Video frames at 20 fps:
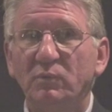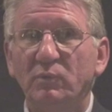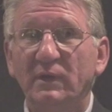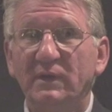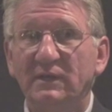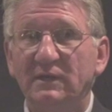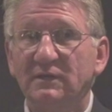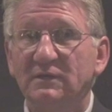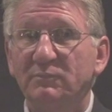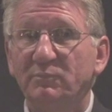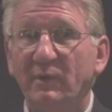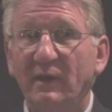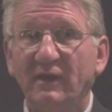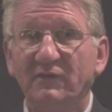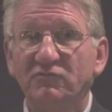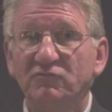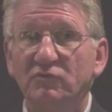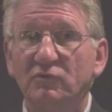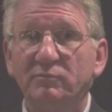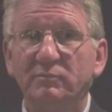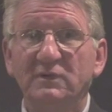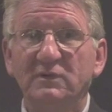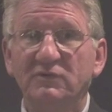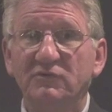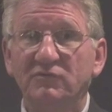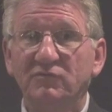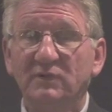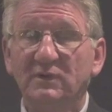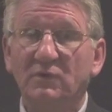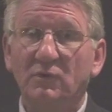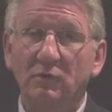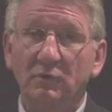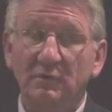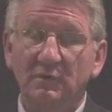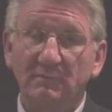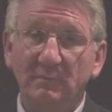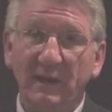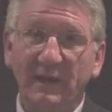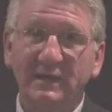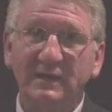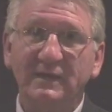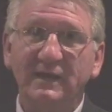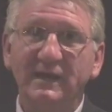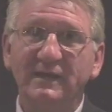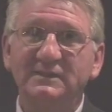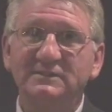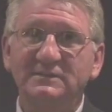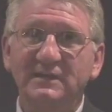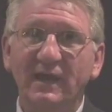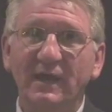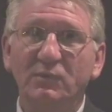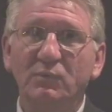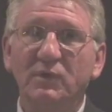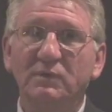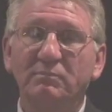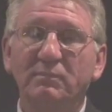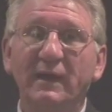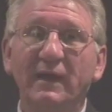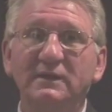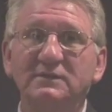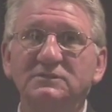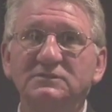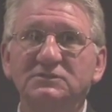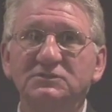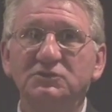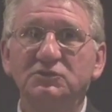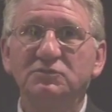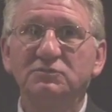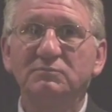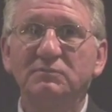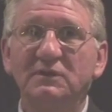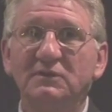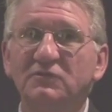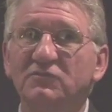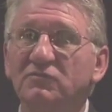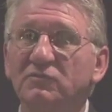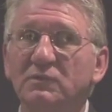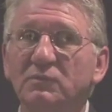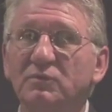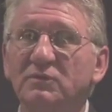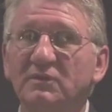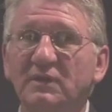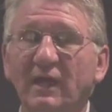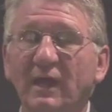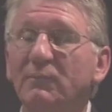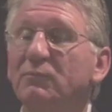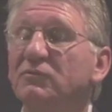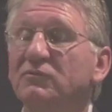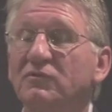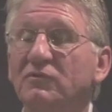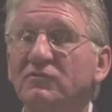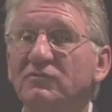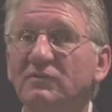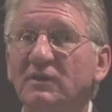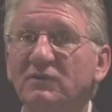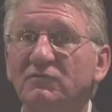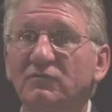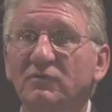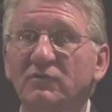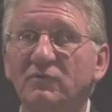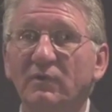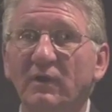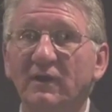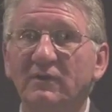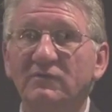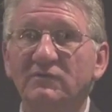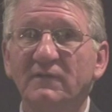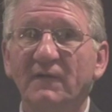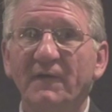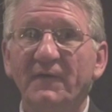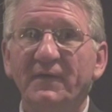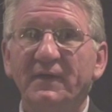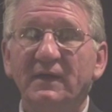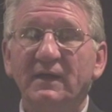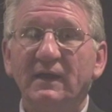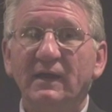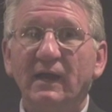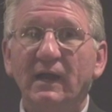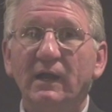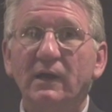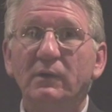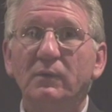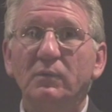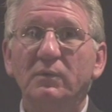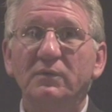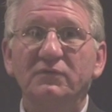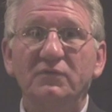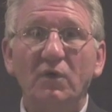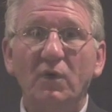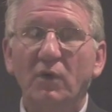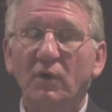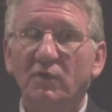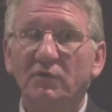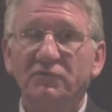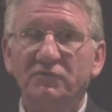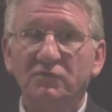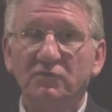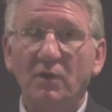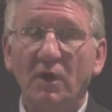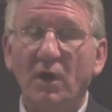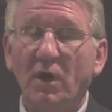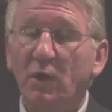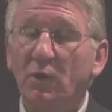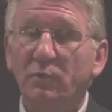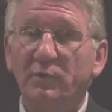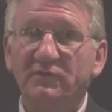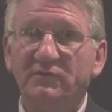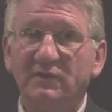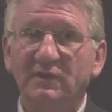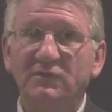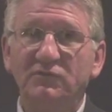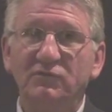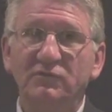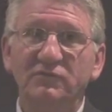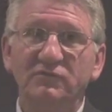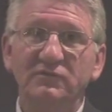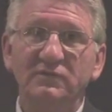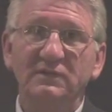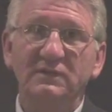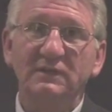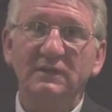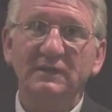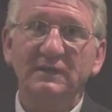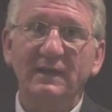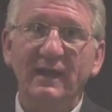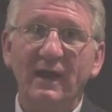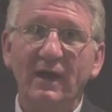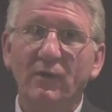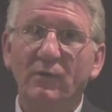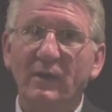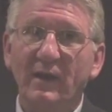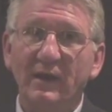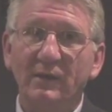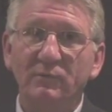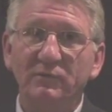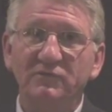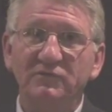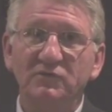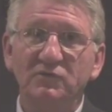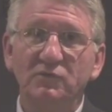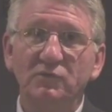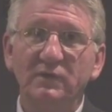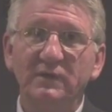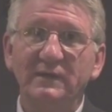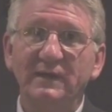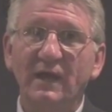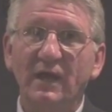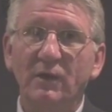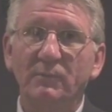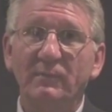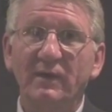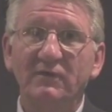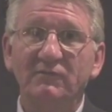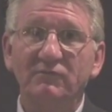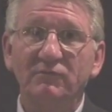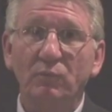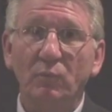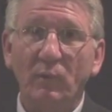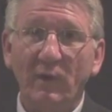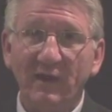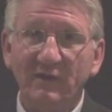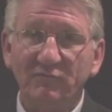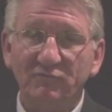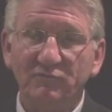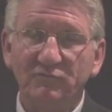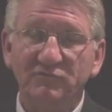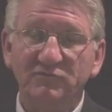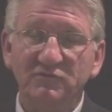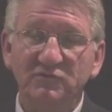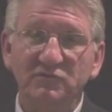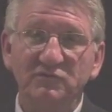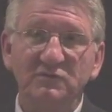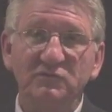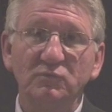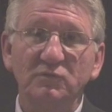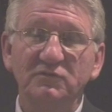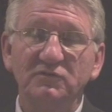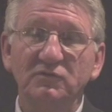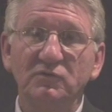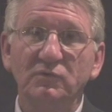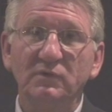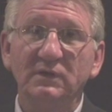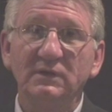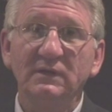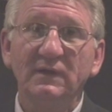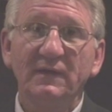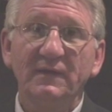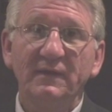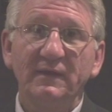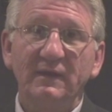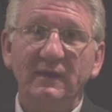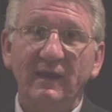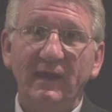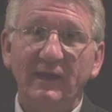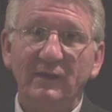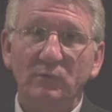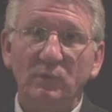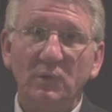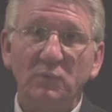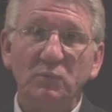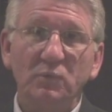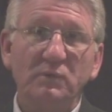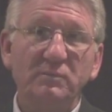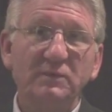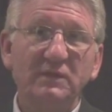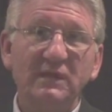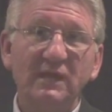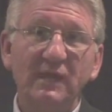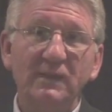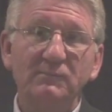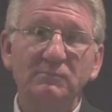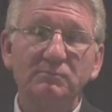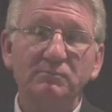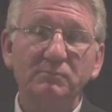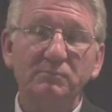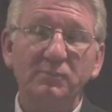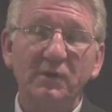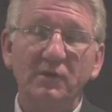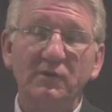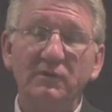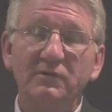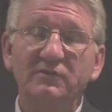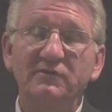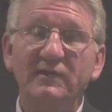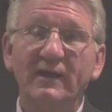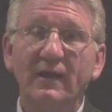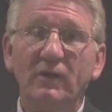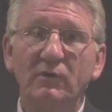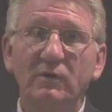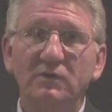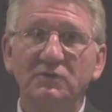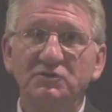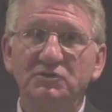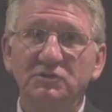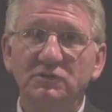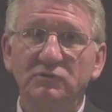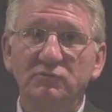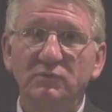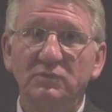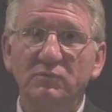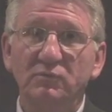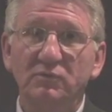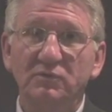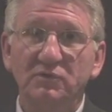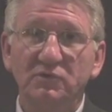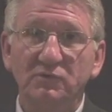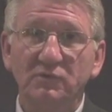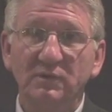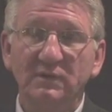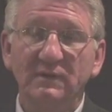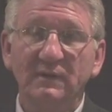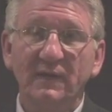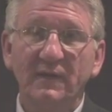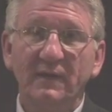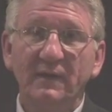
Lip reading: went into pastoral ministry or in my case, I went back to student ministry with Campus Crusade for Christ, Harry was also always interested in how I was doing, how my wife Susan was doing, and when we became parents, how our children were doing.